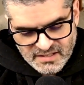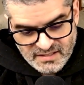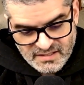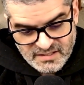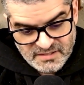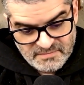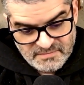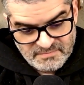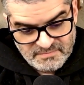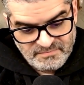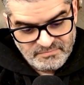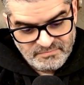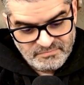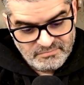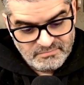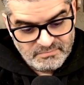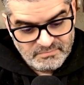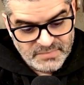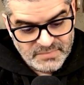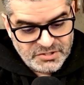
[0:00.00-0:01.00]
Um,
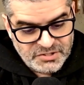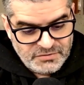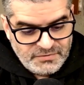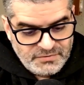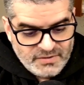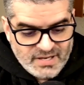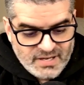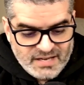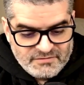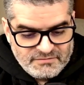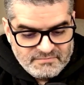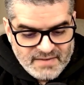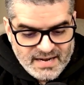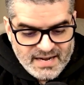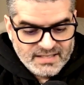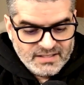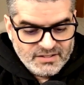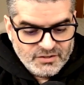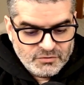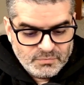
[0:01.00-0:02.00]
but if you have
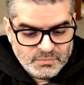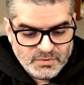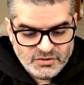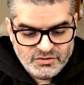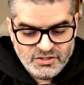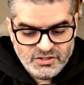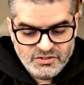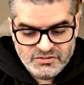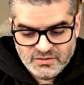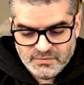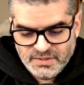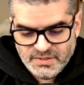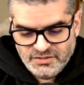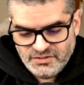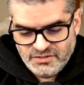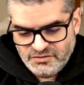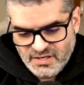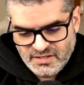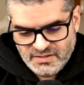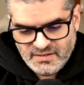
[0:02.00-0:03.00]
my disposition,
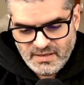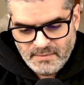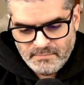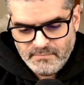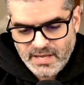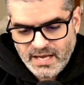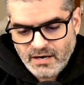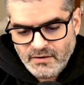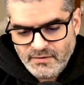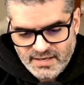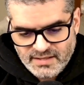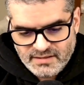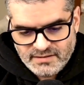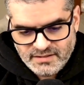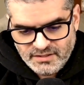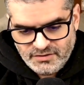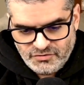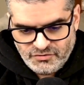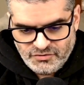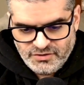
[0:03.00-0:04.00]
which is not a
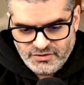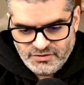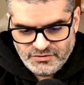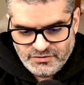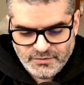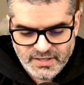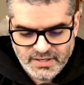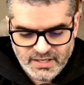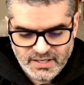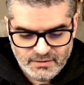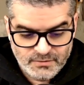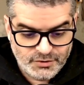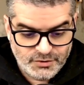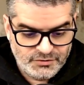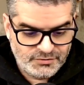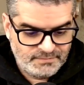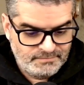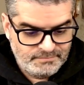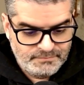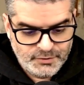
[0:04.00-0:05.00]
merit, it's just the way I
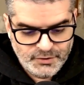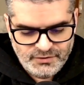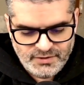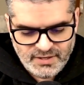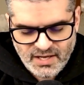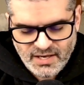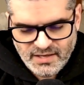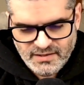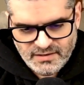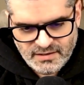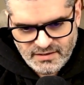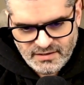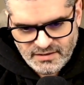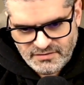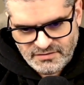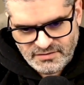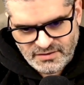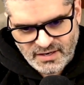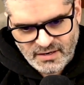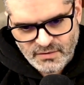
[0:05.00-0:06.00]
was put together,
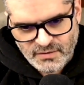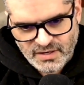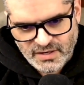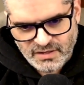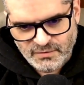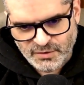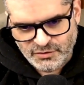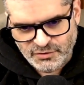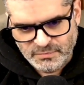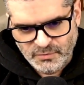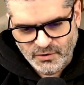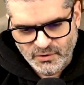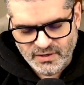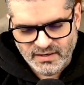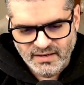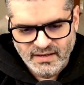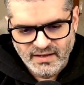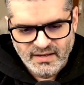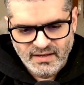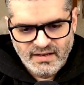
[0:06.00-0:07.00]
it's how I was
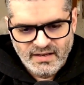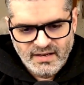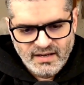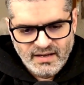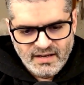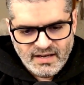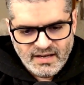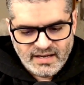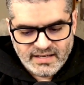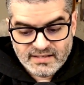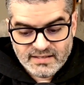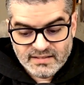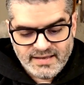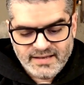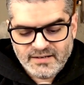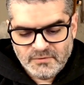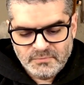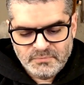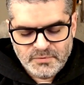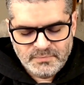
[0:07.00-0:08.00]
born, I can't
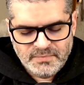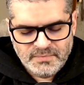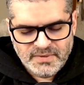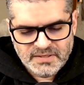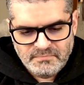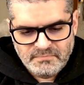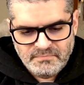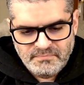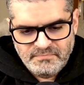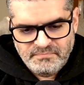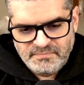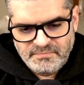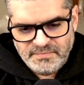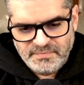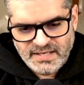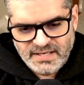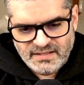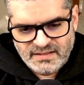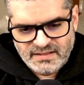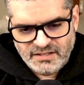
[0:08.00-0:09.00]
help but
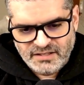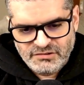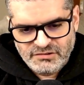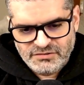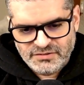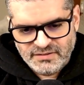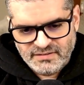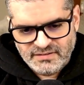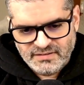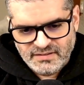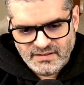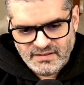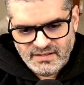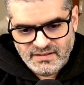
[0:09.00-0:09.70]
pay attention.